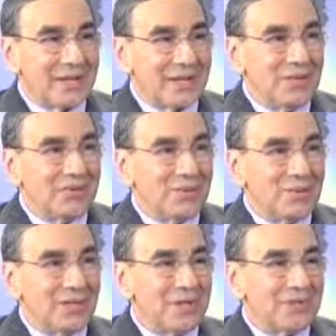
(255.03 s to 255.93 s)
E E C
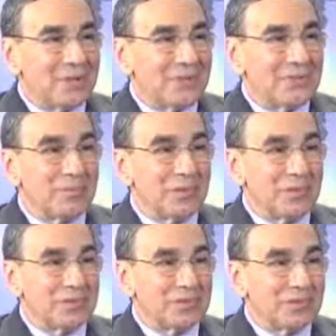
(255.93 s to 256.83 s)
P makes them
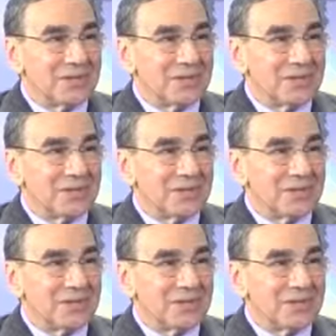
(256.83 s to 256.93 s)
larger.